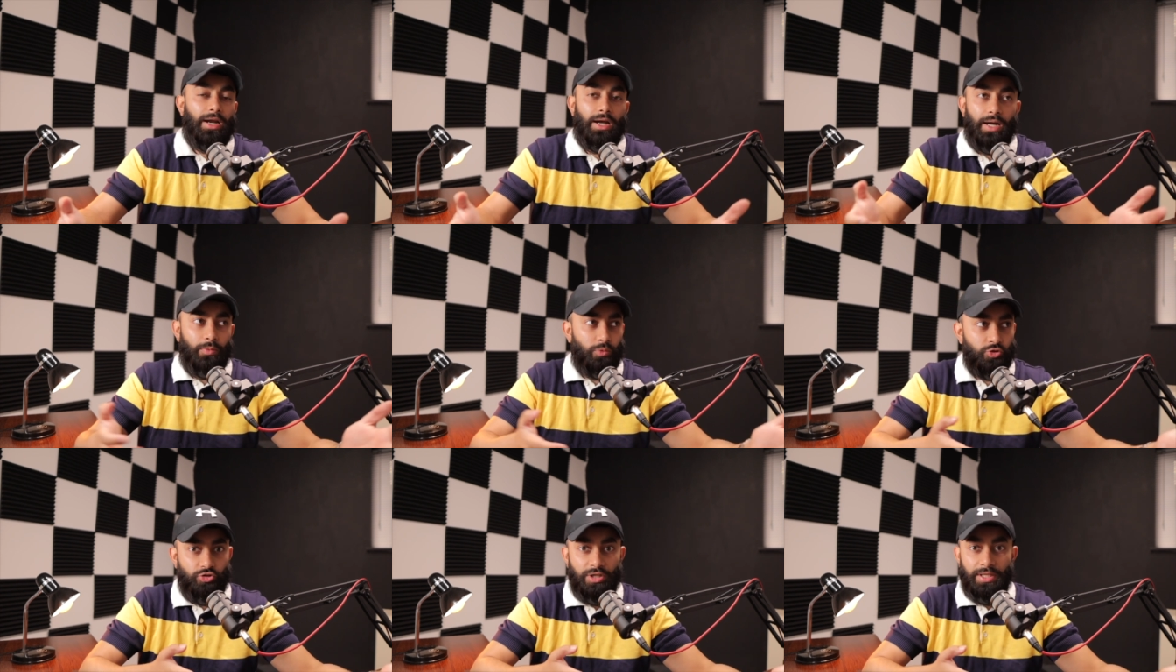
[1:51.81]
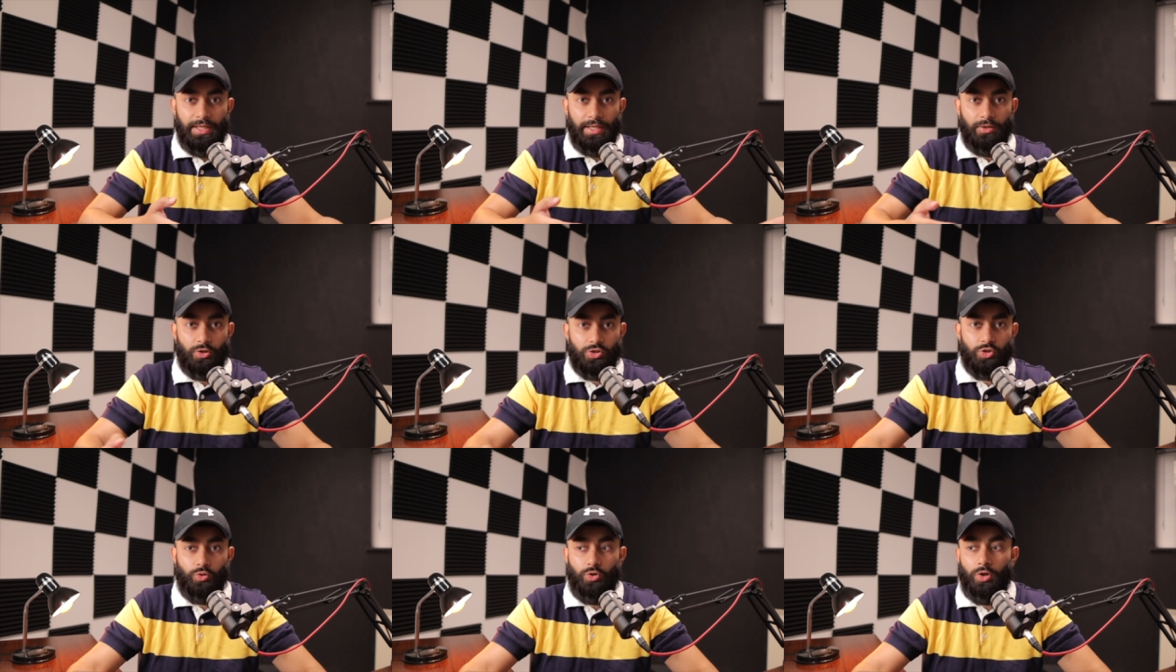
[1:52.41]
I was reading it
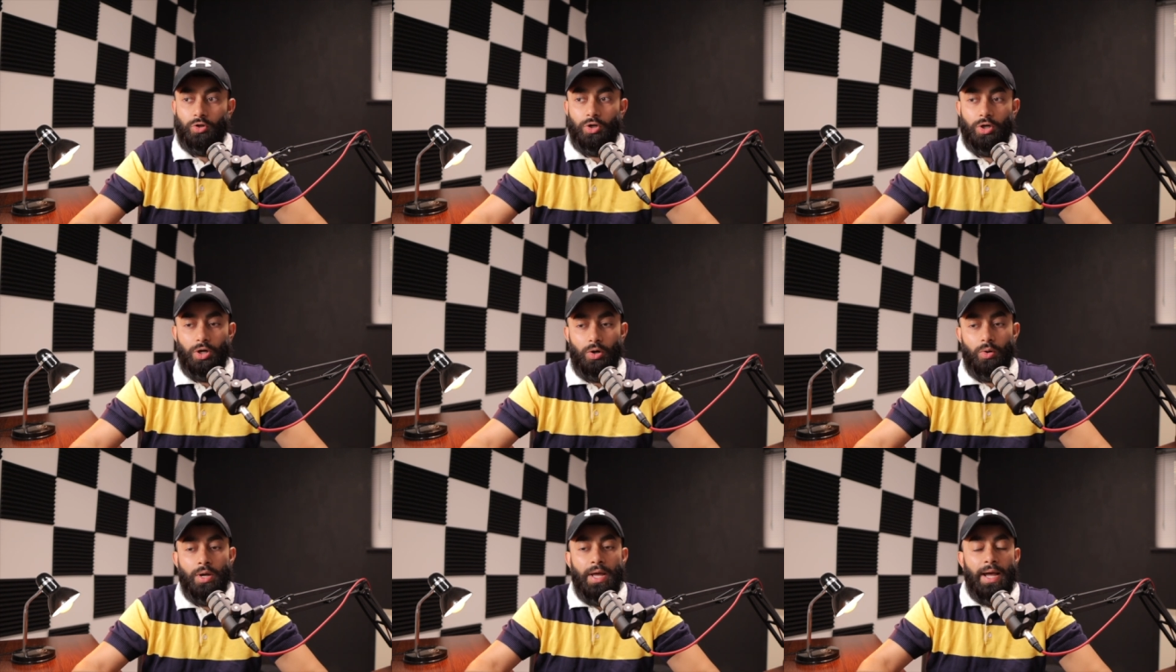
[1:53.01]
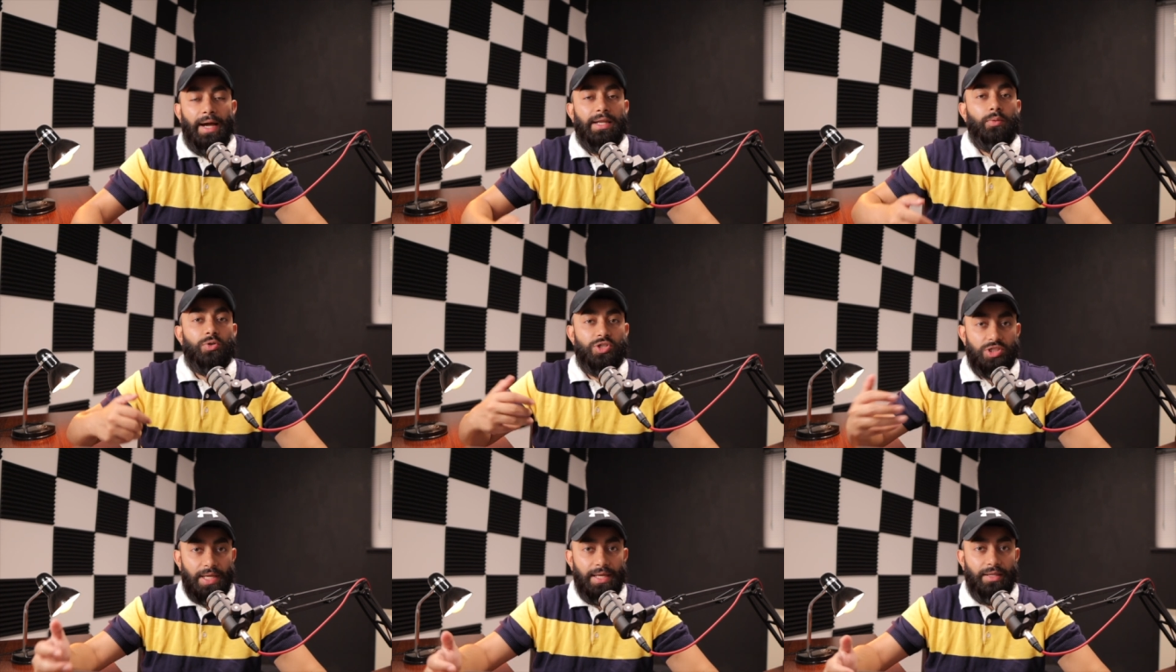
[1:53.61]
not so long ago and he
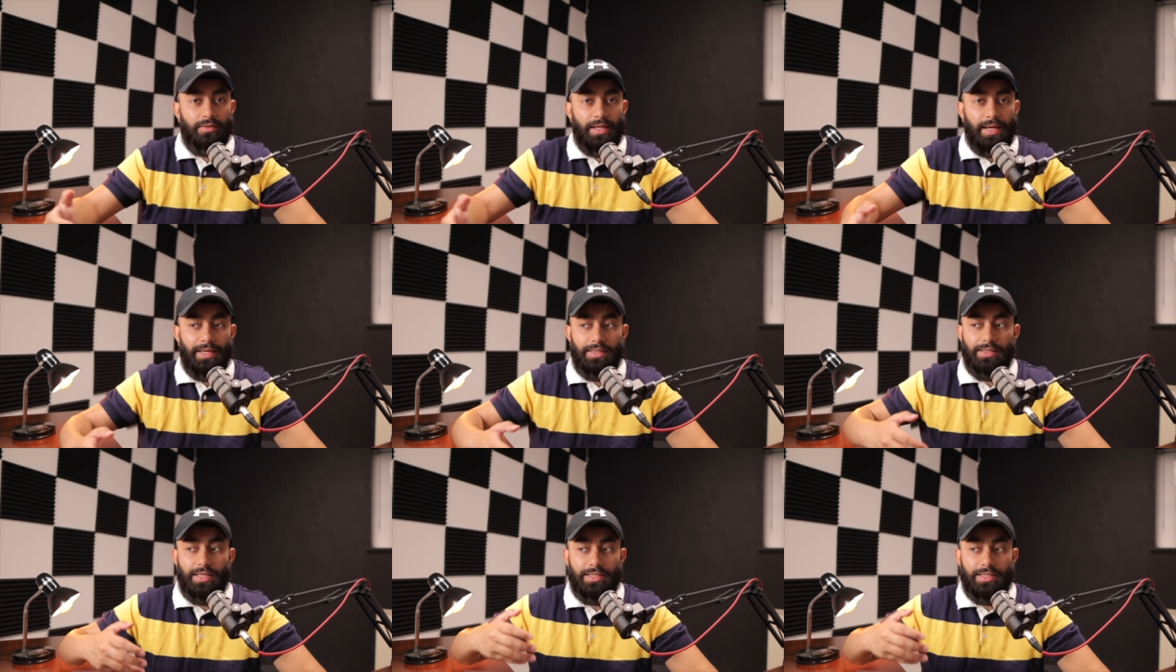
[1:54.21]
was saying that it,